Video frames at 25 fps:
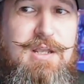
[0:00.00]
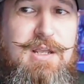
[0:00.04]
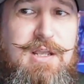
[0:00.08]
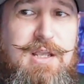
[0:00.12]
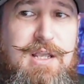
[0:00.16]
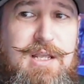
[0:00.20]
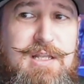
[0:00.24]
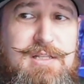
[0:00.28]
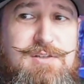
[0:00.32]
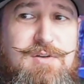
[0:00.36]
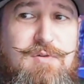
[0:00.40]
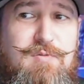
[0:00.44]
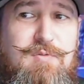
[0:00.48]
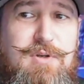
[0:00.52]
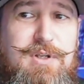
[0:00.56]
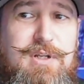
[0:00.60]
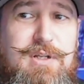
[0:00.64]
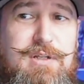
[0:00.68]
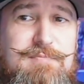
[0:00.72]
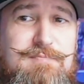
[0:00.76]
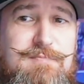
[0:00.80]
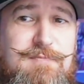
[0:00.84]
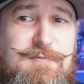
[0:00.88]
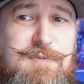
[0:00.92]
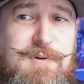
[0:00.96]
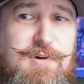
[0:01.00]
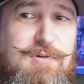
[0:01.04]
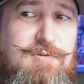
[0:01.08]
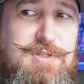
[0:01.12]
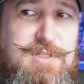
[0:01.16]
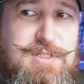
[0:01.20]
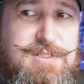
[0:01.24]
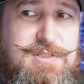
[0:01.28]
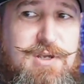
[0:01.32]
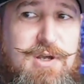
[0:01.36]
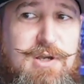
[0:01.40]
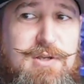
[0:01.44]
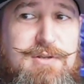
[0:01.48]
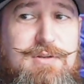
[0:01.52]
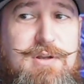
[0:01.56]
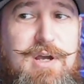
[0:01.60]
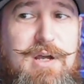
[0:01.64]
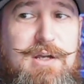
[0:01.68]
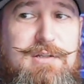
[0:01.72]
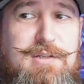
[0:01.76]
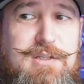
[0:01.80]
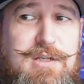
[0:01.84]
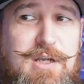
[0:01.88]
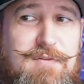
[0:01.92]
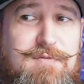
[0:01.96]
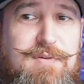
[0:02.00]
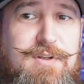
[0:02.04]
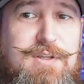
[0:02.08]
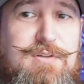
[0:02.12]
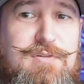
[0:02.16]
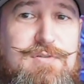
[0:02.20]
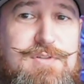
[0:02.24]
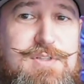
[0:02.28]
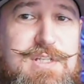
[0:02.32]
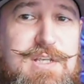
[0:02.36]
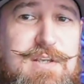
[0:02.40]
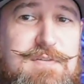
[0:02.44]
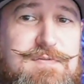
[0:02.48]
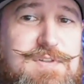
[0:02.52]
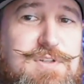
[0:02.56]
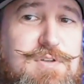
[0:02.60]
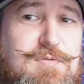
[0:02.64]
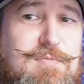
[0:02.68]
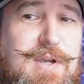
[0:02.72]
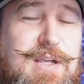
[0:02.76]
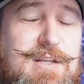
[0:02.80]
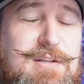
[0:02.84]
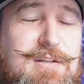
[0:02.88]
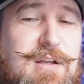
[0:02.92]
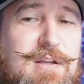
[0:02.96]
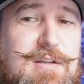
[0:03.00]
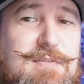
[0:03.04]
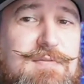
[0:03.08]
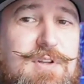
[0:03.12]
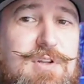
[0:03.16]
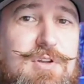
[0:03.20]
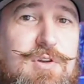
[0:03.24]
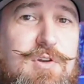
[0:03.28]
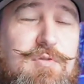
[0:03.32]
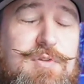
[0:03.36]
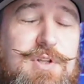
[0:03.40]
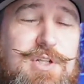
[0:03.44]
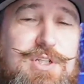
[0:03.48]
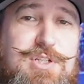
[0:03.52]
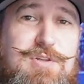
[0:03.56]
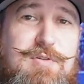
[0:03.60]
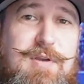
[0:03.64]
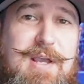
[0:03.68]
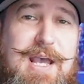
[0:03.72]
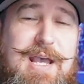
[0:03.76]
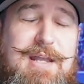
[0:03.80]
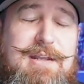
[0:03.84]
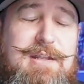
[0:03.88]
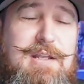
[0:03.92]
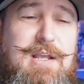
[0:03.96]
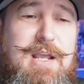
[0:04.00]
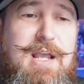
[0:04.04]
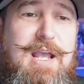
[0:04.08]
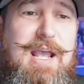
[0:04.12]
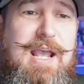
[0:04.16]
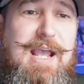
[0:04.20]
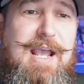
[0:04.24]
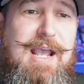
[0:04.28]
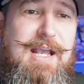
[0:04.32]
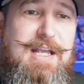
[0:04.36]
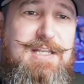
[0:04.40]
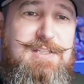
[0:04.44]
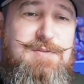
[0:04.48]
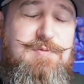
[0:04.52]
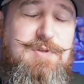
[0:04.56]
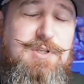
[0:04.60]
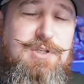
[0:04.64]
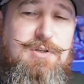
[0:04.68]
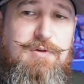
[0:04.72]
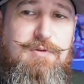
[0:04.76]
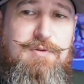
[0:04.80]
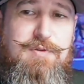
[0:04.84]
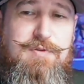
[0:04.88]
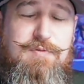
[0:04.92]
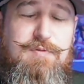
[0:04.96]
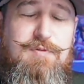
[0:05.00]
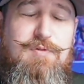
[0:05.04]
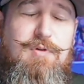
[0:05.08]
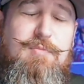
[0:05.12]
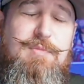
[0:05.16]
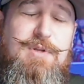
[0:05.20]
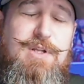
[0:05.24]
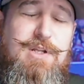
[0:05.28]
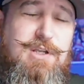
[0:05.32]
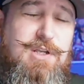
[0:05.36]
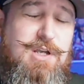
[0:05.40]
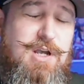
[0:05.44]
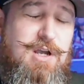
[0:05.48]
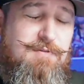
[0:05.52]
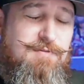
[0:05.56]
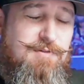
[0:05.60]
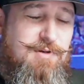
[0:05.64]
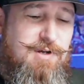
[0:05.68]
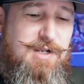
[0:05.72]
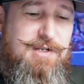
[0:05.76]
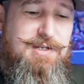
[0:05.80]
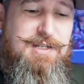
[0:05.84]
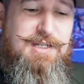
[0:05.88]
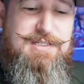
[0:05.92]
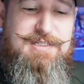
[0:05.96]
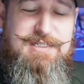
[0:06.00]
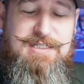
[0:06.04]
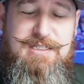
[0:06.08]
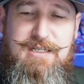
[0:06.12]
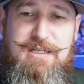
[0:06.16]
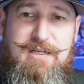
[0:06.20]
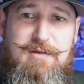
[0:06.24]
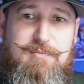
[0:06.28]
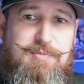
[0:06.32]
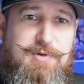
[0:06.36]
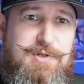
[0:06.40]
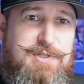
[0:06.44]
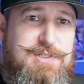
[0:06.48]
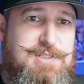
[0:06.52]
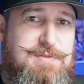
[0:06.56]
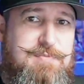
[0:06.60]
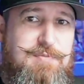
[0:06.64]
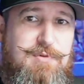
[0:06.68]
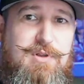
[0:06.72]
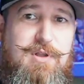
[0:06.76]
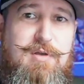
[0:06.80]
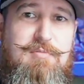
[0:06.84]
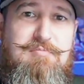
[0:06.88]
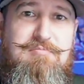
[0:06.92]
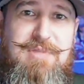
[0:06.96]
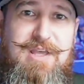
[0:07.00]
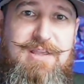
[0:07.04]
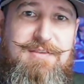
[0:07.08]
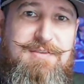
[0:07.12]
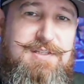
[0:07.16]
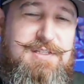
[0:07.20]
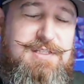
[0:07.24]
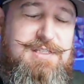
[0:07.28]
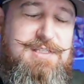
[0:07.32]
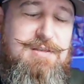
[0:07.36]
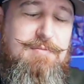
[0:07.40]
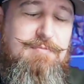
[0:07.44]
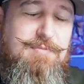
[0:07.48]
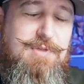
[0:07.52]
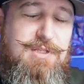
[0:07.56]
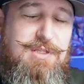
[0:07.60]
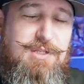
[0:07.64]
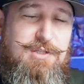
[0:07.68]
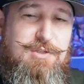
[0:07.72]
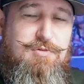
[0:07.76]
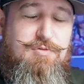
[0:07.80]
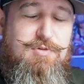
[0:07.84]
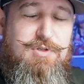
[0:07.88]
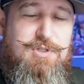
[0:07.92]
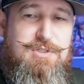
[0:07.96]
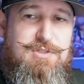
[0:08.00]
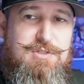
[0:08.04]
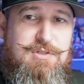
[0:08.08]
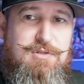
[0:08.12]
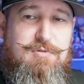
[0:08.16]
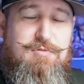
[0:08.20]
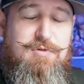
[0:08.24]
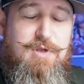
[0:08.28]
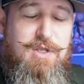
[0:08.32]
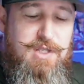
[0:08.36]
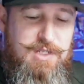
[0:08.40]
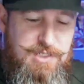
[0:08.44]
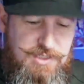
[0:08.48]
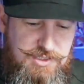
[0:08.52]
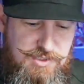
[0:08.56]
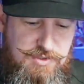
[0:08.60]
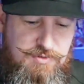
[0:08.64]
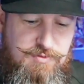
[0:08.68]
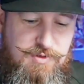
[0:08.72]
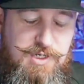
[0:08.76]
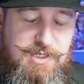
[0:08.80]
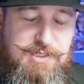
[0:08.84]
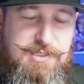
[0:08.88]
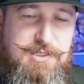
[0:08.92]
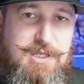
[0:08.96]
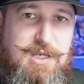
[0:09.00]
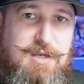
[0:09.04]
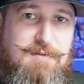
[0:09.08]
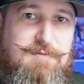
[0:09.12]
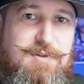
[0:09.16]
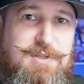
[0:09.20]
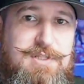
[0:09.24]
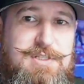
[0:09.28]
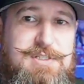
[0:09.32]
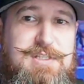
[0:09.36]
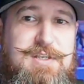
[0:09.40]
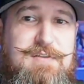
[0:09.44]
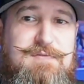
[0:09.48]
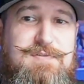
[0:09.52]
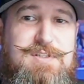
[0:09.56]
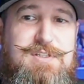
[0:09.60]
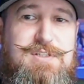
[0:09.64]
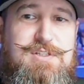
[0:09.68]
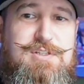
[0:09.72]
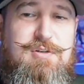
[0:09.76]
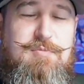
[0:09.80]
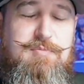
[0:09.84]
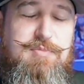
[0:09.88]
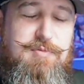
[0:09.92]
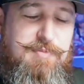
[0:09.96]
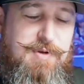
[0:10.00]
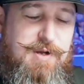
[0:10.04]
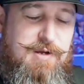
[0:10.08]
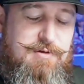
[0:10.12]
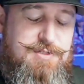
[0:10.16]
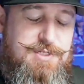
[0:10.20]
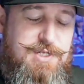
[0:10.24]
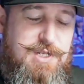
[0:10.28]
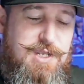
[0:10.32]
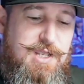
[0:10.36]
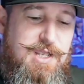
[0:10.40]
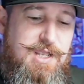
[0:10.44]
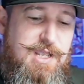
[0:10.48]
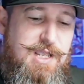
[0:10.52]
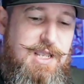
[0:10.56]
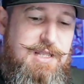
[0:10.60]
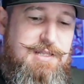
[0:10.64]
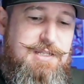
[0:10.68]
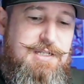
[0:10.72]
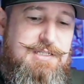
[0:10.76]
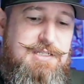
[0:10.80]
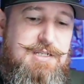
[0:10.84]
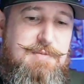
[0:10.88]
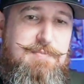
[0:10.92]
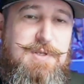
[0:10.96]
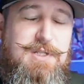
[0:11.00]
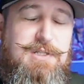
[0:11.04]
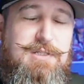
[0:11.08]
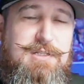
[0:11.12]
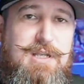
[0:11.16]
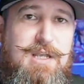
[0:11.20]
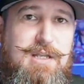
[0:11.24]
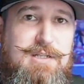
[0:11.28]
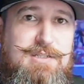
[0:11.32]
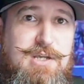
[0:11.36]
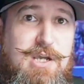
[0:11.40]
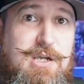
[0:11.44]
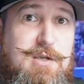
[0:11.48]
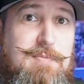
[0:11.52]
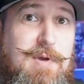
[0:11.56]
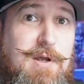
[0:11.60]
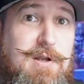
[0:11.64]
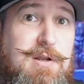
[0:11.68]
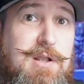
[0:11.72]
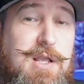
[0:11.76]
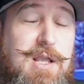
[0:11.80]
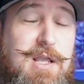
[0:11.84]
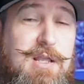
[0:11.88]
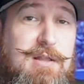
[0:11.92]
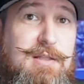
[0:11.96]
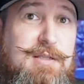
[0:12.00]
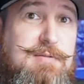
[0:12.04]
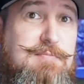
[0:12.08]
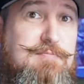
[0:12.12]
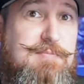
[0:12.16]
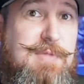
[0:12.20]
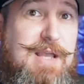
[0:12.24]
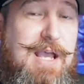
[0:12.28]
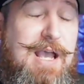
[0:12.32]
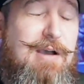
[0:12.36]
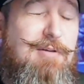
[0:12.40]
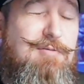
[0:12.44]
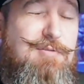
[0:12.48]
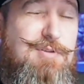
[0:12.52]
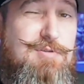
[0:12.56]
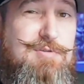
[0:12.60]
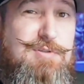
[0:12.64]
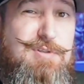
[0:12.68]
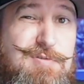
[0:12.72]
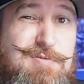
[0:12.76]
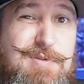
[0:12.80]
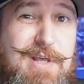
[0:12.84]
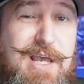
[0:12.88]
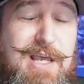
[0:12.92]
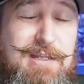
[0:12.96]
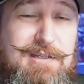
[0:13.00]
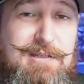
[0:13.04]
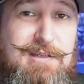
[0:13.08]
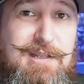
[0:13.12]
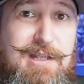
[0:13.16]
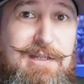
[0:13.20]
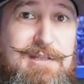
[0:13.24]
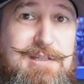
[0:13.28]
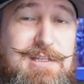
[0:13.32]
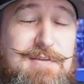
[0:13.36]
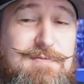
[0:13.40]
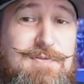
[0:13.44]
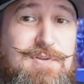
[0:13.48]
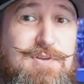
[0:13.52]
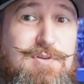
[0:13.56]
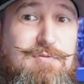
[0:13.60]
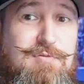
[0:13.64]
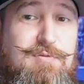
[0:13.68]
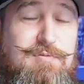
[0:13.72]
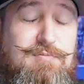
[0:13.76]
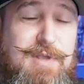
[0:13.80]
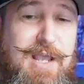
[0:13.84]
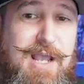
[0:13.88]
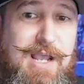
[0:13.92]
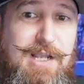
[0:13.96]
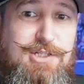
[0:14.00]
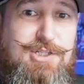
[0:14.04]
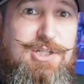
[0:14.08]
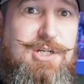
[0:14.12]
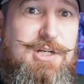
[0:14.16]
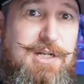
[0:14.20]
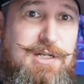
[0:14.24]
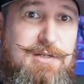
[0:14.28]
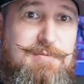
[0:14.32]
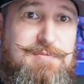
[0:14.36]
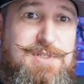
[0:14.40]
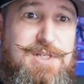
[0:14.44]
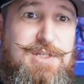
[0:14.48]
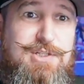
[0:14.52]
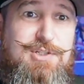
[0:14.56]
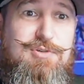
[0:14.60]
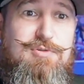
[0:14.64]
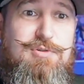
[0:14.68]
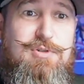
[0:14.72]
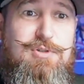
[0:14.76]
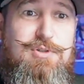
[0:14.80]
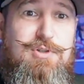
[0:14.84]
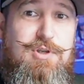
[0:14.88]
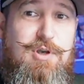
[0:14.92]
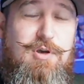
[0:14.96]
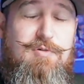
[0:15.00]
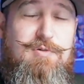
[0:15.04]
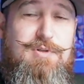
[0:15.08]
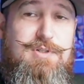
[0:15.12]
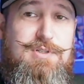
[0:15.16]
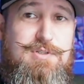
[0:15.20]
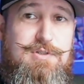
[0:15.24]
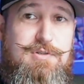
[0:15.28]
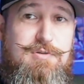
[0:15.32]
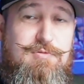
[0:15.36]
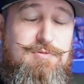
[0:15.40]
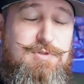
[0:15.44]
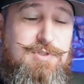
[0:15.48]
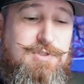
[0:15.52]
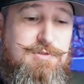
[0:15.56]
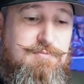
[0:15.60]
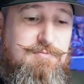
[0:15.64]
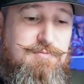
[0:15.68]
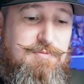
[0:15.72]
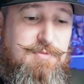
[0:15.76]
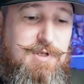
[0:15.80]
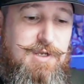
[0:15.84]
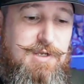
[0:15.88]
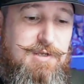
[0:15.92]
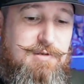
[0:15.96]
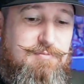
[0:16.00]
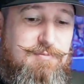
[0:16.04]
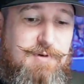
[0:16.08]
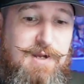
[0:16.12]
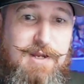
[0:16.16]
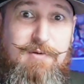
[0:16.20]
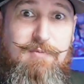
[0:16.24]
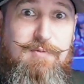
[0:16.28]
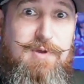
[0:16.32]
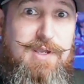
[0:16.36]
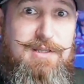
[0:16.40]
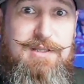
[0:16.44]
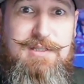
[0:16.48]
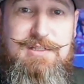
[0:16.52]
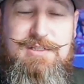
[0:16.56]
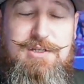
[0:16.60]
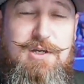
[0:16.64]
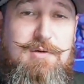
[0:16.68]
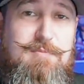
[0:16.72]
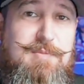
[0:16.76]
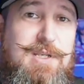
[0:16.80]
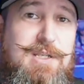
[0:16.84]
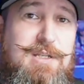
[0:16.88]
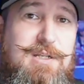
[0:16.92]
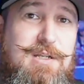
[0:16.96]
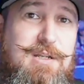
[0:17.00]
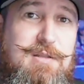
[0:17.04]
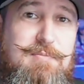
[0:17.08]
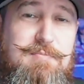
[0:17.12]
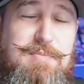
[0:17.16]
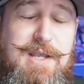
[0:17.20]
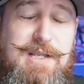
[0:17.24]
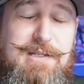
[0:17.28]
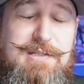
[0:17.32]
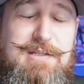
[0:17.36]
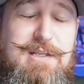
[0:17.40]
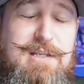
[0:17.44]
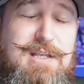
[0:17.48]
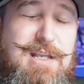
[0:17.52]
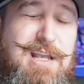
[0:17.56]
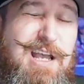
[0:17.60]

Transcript: And so we're going to focus on uncovering those gifts you might not even know that you had. As we go through, I'm going to cover an idea, a principle, a method, something that you could do to uncover these gifts and superpowers. And then typically I talk about how you that and give you action items that you could go and do right away that start making an impact.